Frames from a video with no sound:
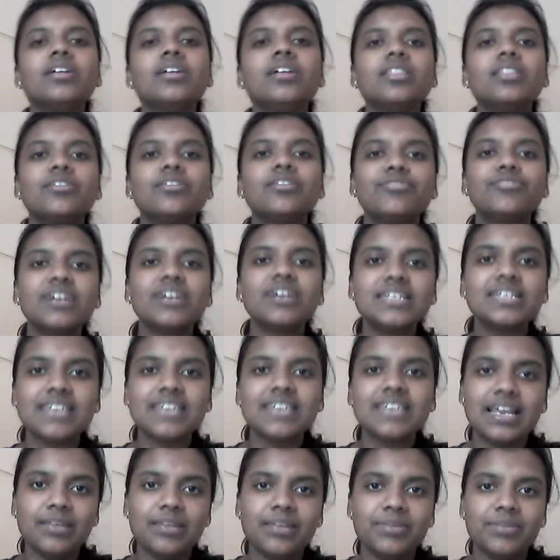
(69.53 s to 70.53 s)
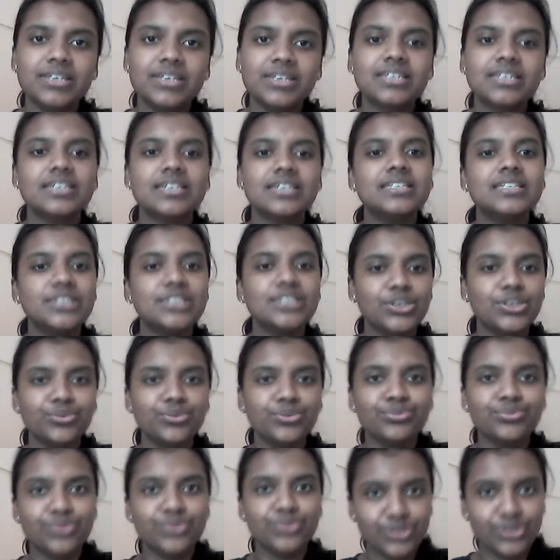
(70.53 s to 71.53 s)
The first element is
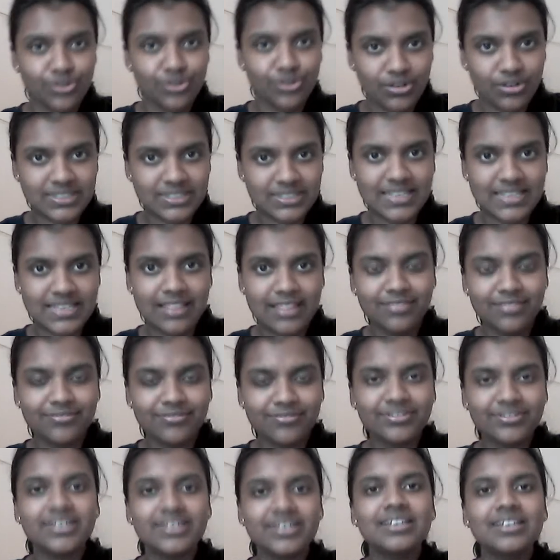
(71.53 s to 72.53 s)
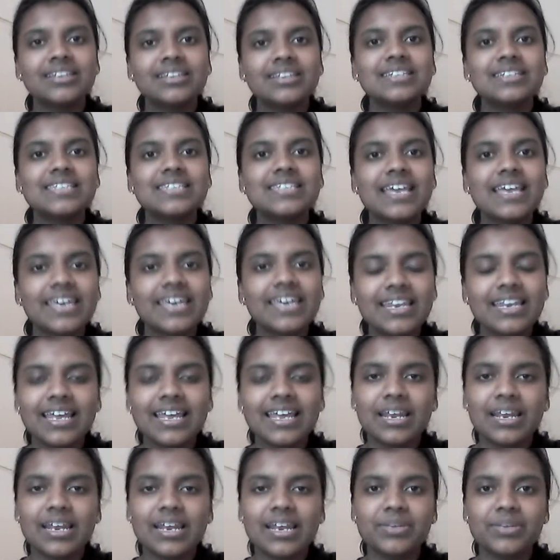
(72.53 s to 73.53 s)
you yourself. The second
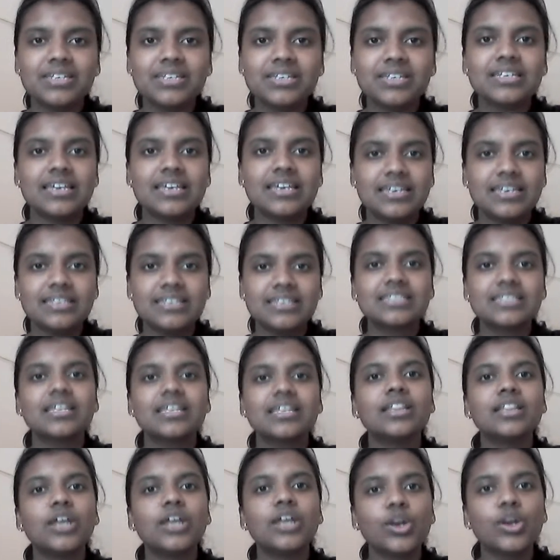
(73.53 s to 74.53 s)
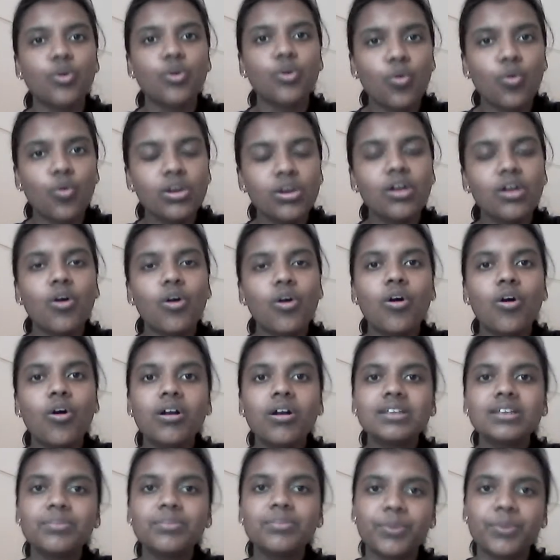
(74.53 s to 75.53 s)
element is the role
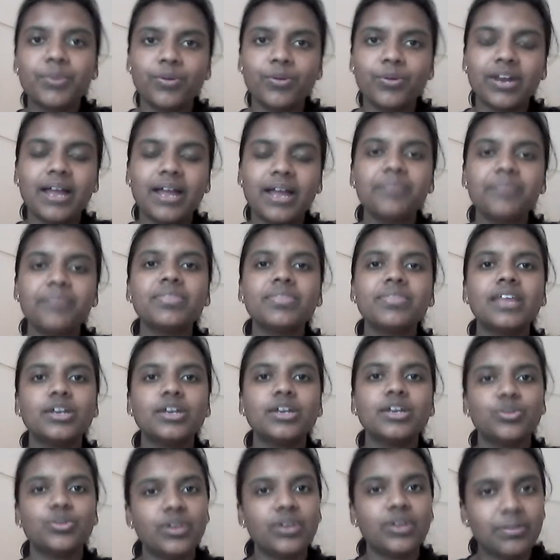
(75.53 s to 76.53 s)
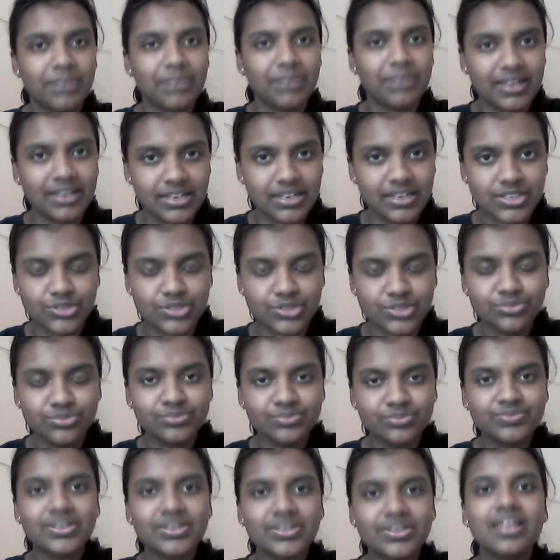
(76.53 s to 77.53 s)
or the program that you are applying to.
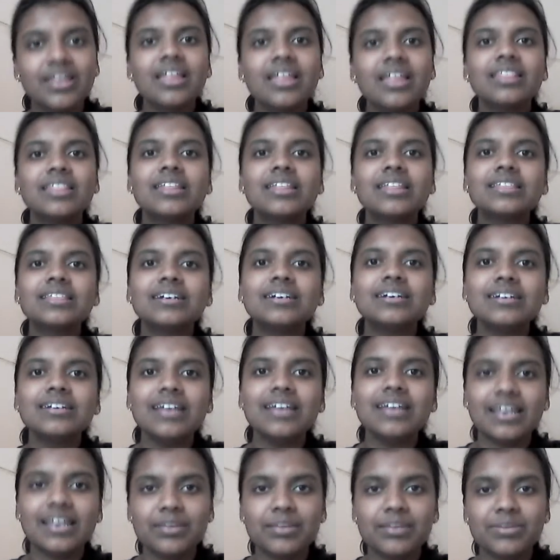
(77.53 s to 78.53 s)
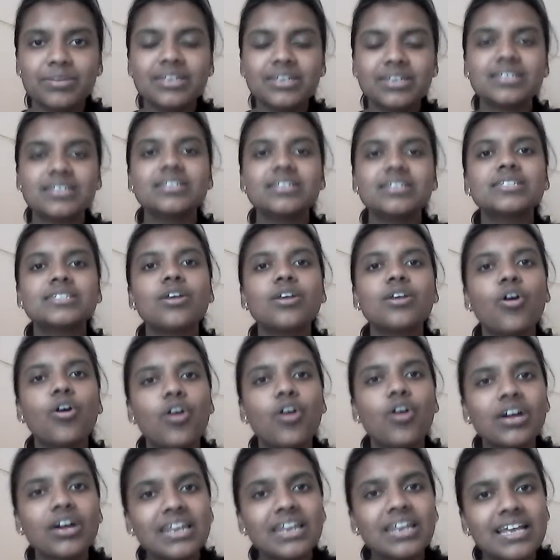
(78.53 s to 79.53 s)
The third element is the
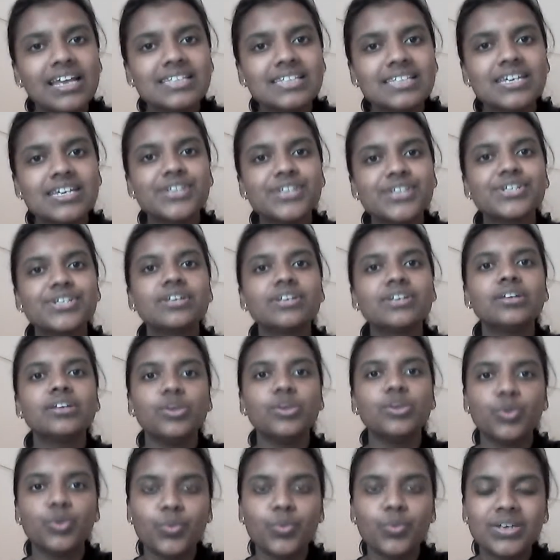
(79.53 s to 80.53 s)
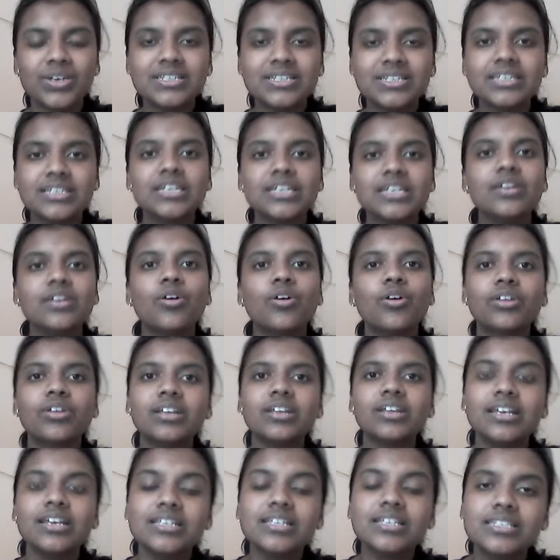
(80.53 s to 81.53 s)
organization, university, or
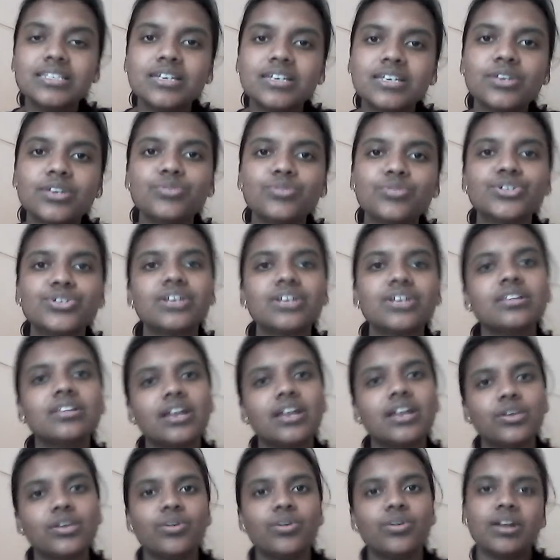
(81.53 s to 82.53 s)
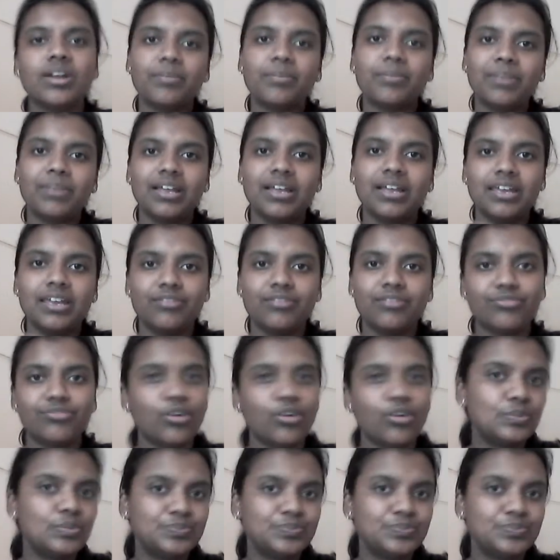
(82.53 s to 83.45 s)
the institution that you are applying for.